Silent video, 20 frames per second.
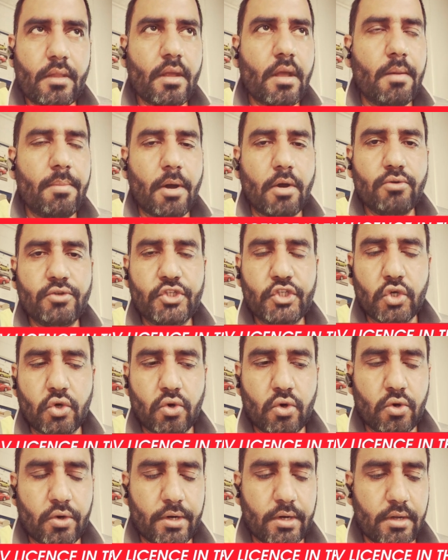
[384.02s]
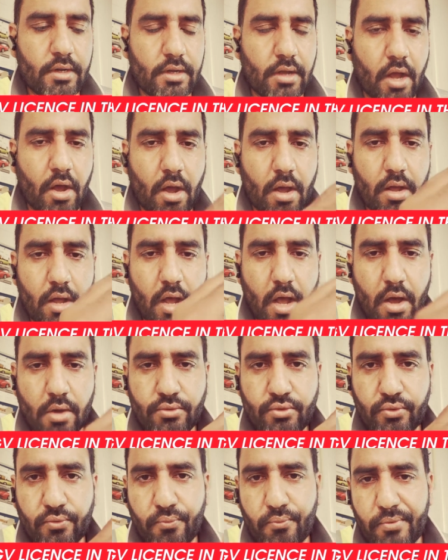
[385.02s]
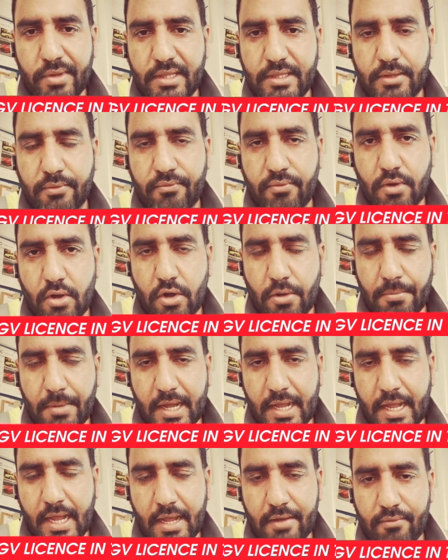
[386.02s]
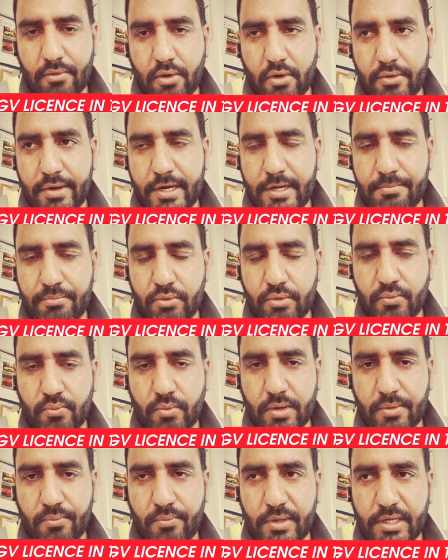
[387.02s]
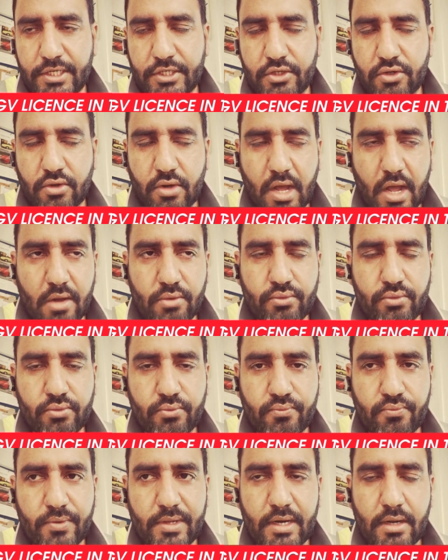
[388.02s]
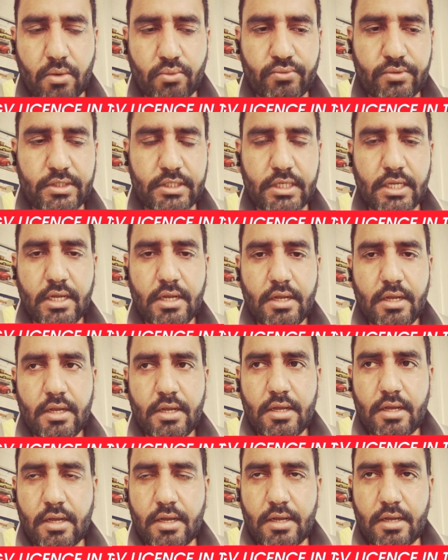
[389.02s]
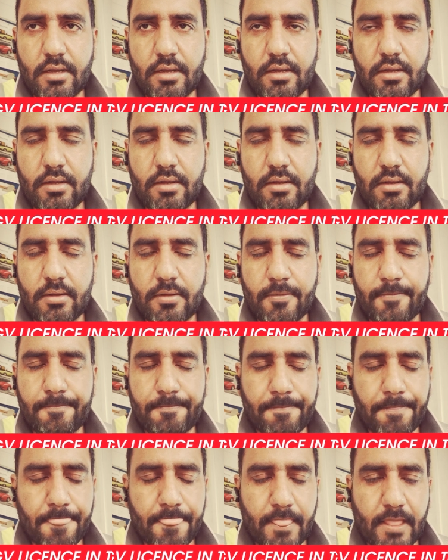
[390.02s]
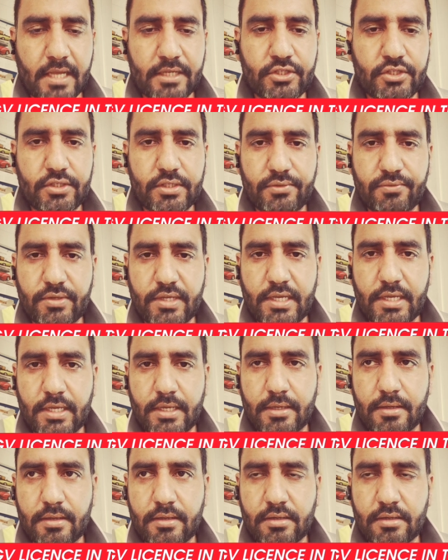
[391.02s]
about your how to fill the form, I have already put one video how to fill out HGV